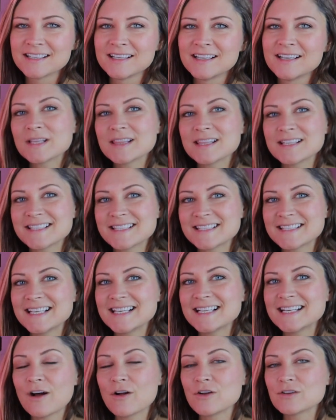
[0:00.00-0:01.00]
Sowing the
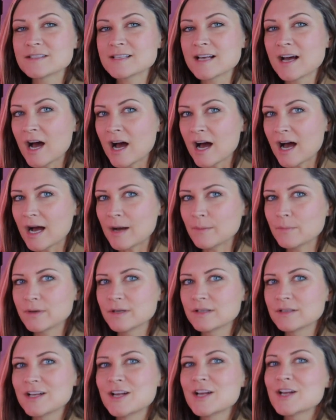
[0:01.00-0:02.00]
seed on
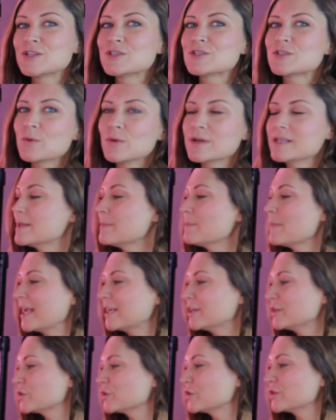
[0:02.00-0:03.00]
top, sowing the
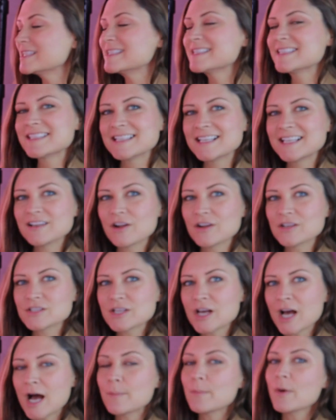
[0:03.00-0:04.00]
microgreen seed on
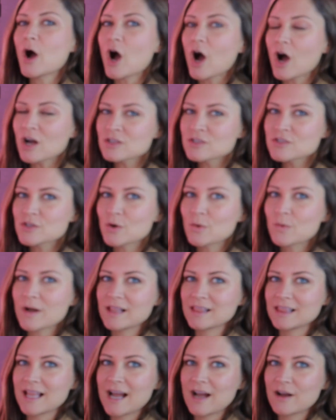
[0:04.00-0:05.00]
top also
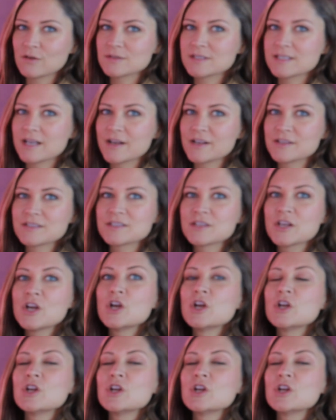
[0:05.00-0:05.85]
allows us